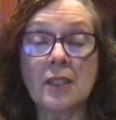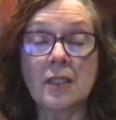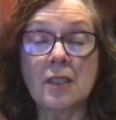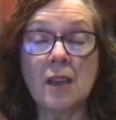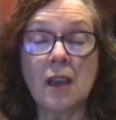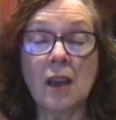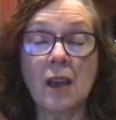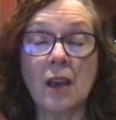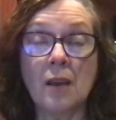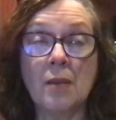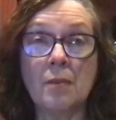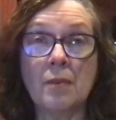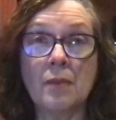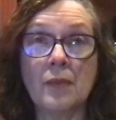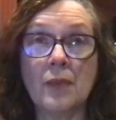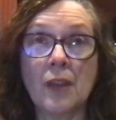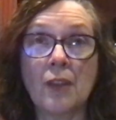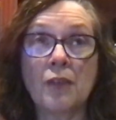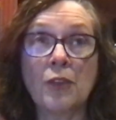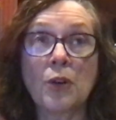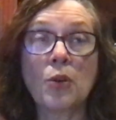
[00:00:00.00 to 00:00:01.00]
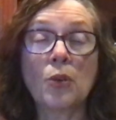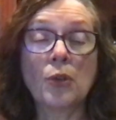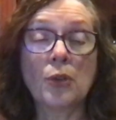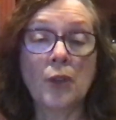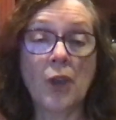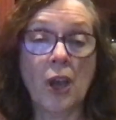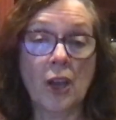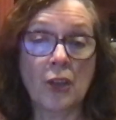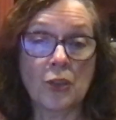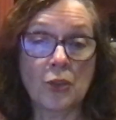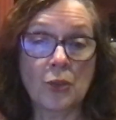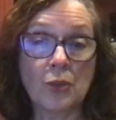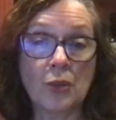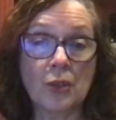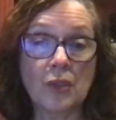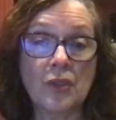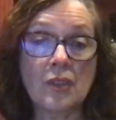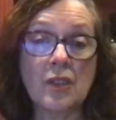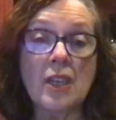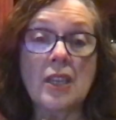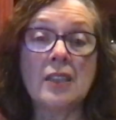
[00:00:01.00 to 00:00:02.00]
um, vocal
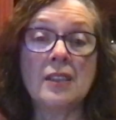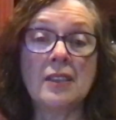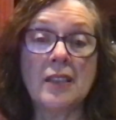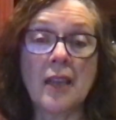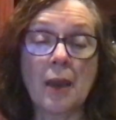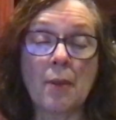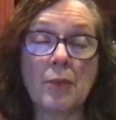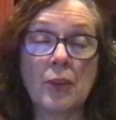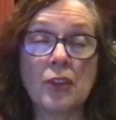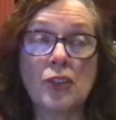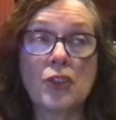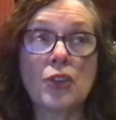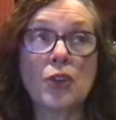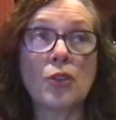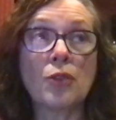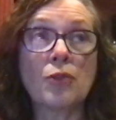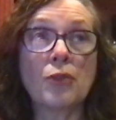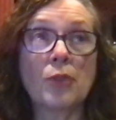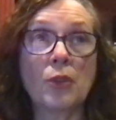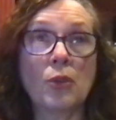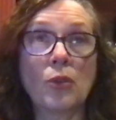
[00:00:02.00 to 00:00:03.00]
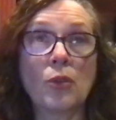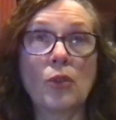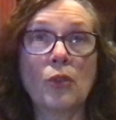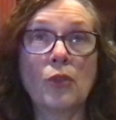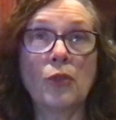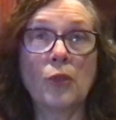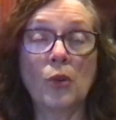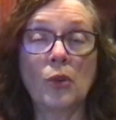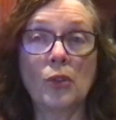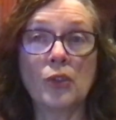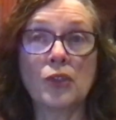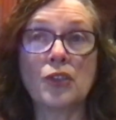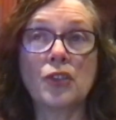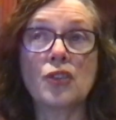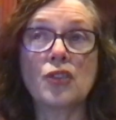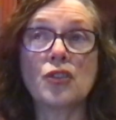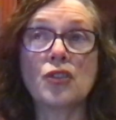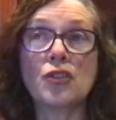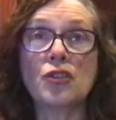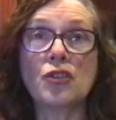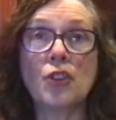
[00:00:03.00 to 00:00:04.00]
nodules damaged her vocal folds
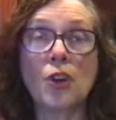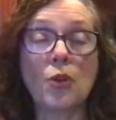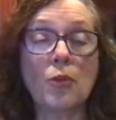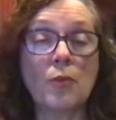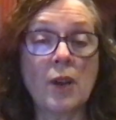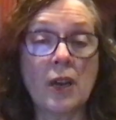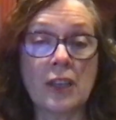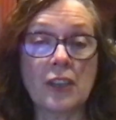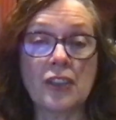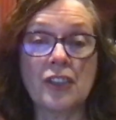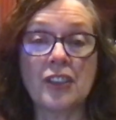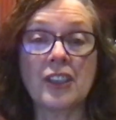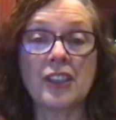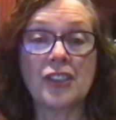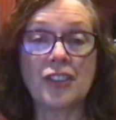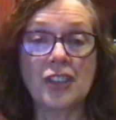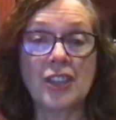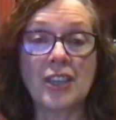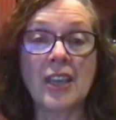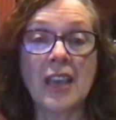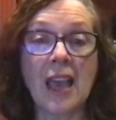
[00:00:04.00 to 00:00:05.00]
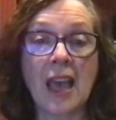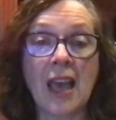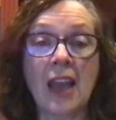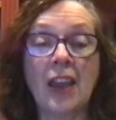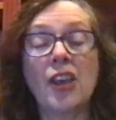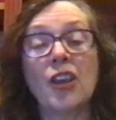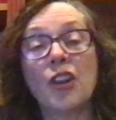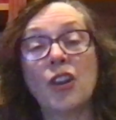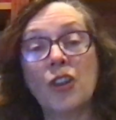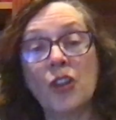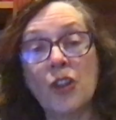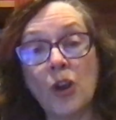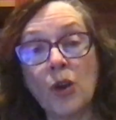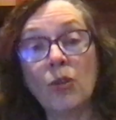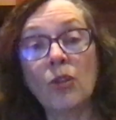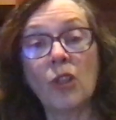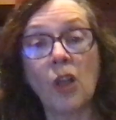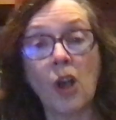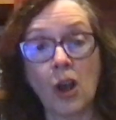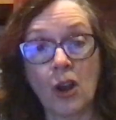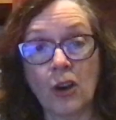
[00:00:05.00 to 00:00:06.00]
so much that she can no
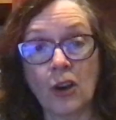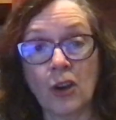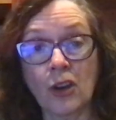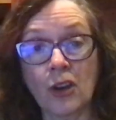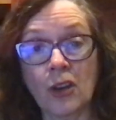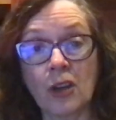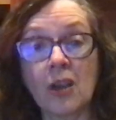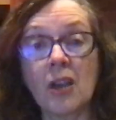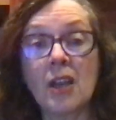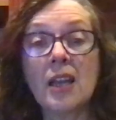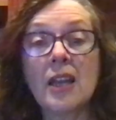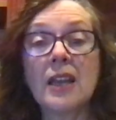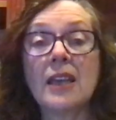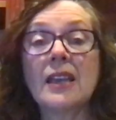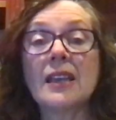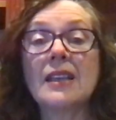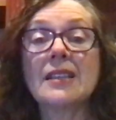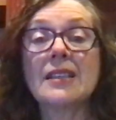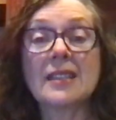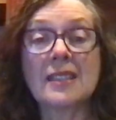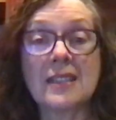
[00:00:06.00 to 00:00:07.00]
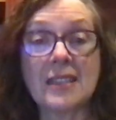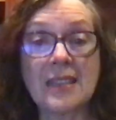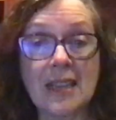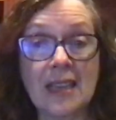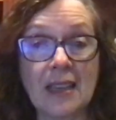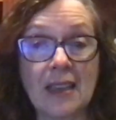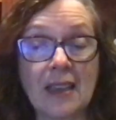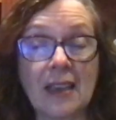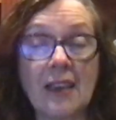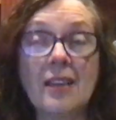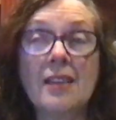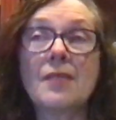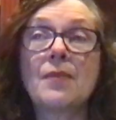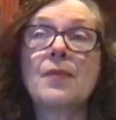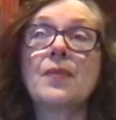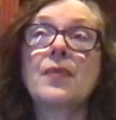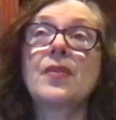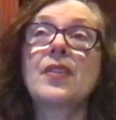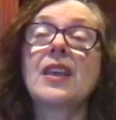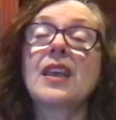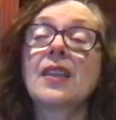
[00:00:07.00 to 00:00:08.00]
longer sing
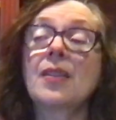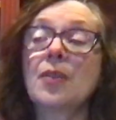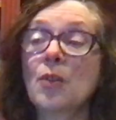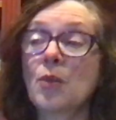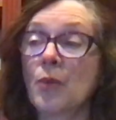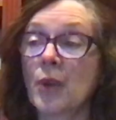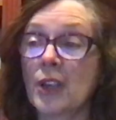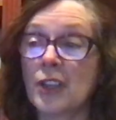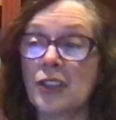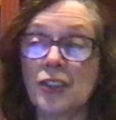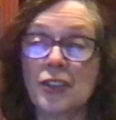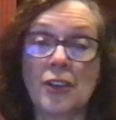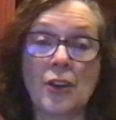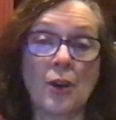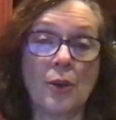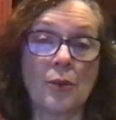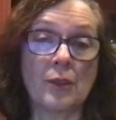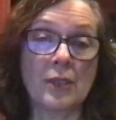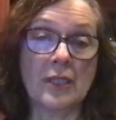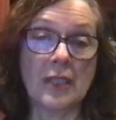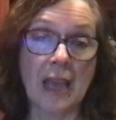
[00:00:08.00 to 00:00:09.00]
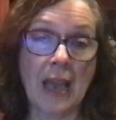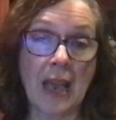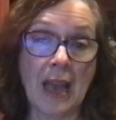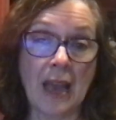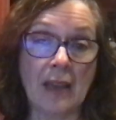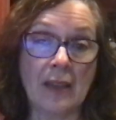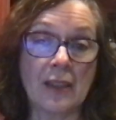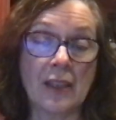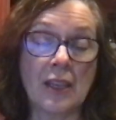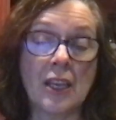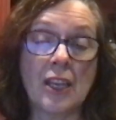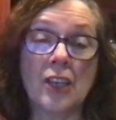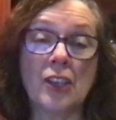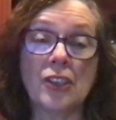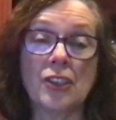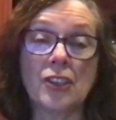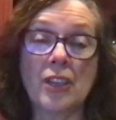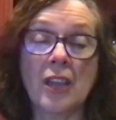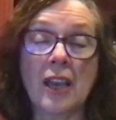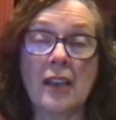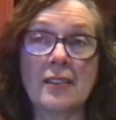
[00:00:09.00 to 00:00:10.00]
in the way she always had.
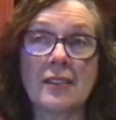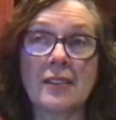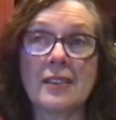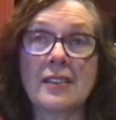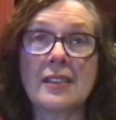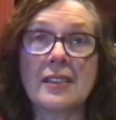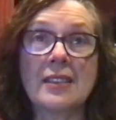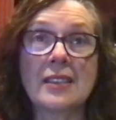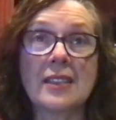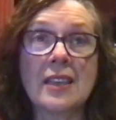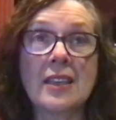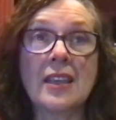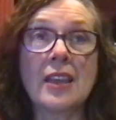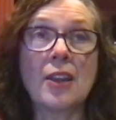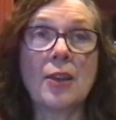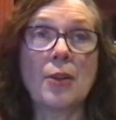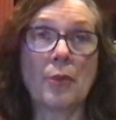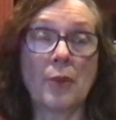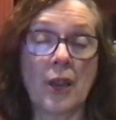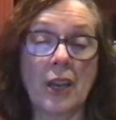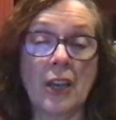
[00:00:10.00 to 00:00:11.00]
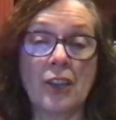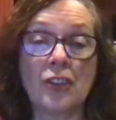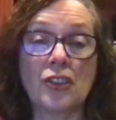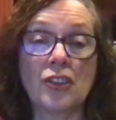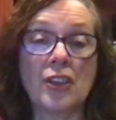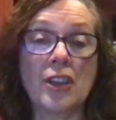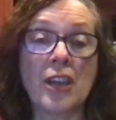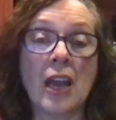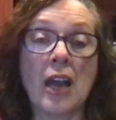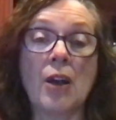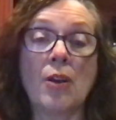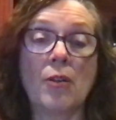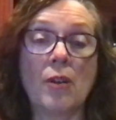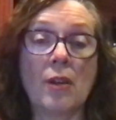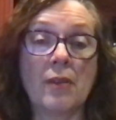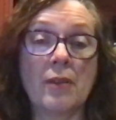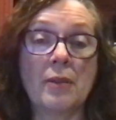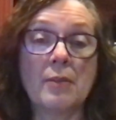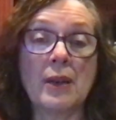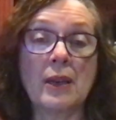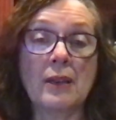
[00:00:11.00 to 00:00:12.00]
She has a singing range now
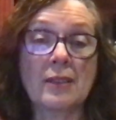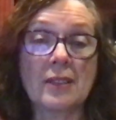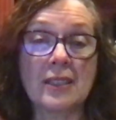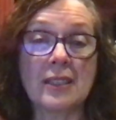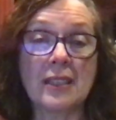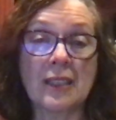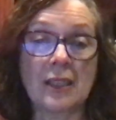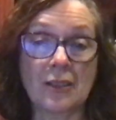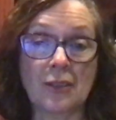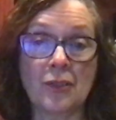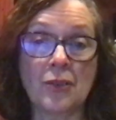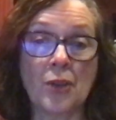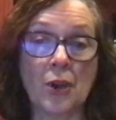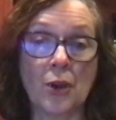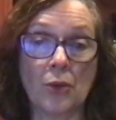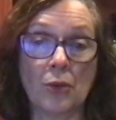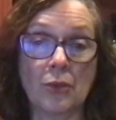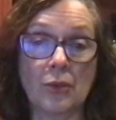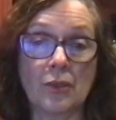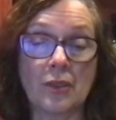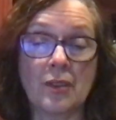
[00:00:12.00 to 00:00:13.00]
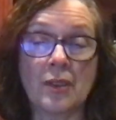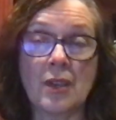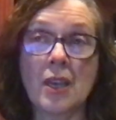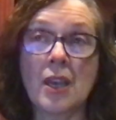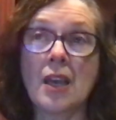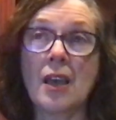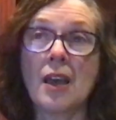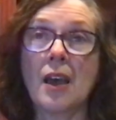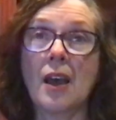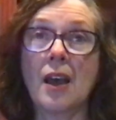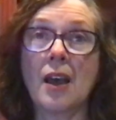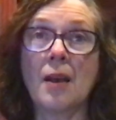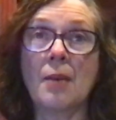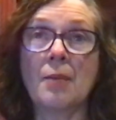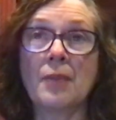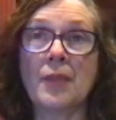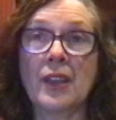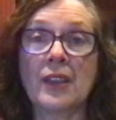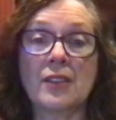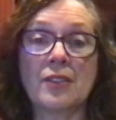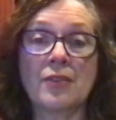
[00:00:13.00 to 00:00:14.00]
of about six notes.
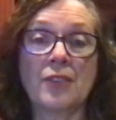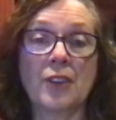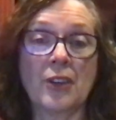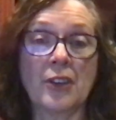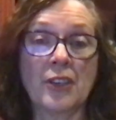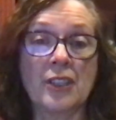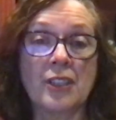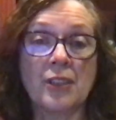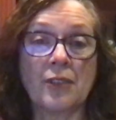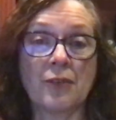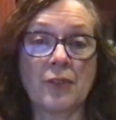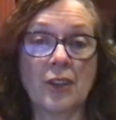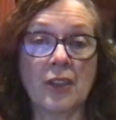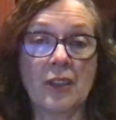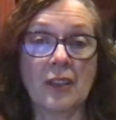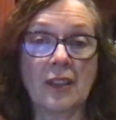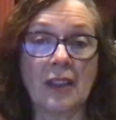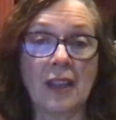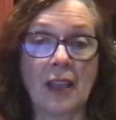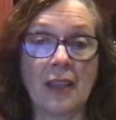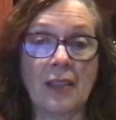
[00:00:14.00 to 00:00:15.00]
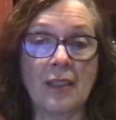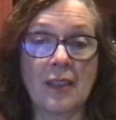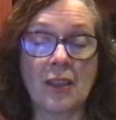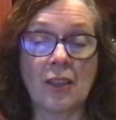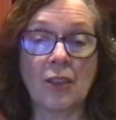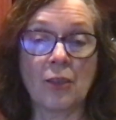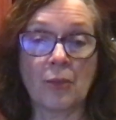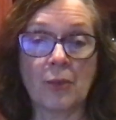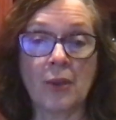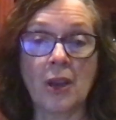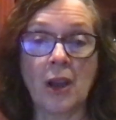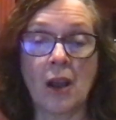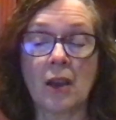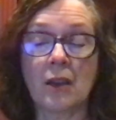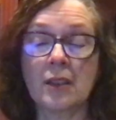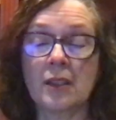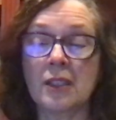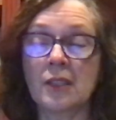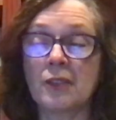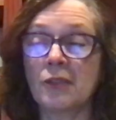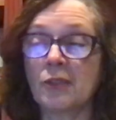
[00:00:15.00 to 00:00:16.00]
Um, that's very different than the three
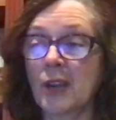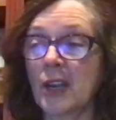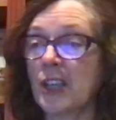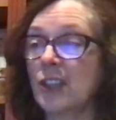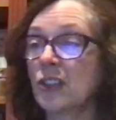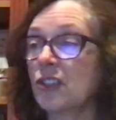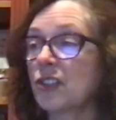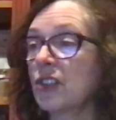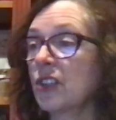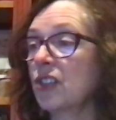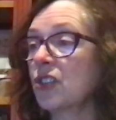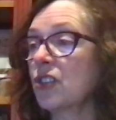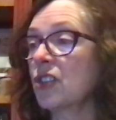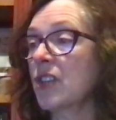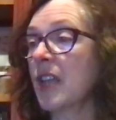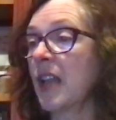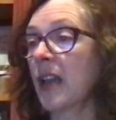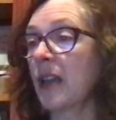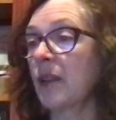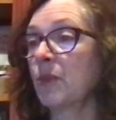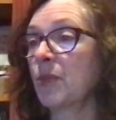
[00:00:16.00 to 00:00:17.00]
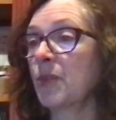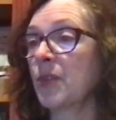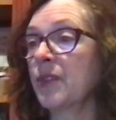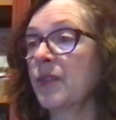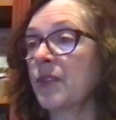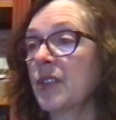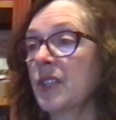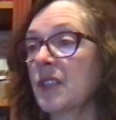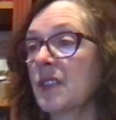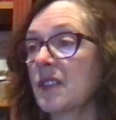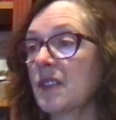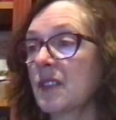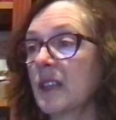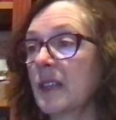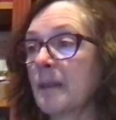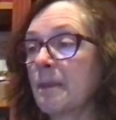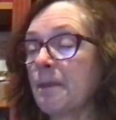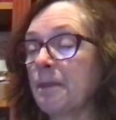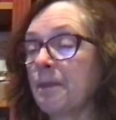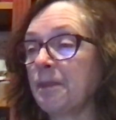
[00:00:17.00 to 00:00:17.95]
octave range that she had previously.